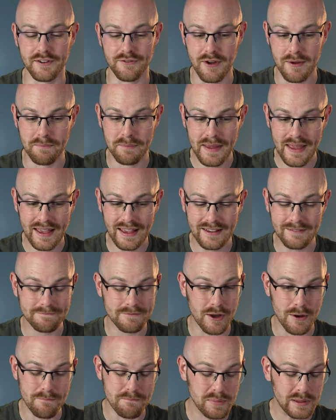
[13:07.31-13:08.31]
If I'm being
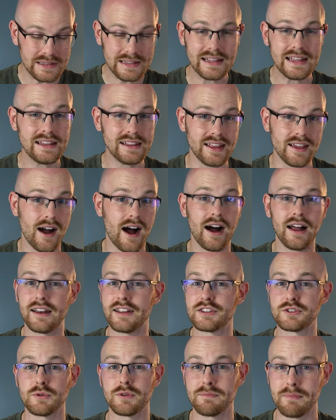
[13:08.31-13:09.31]
completely
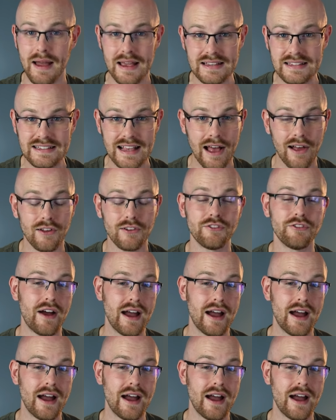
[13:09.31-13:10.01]
honest with myself,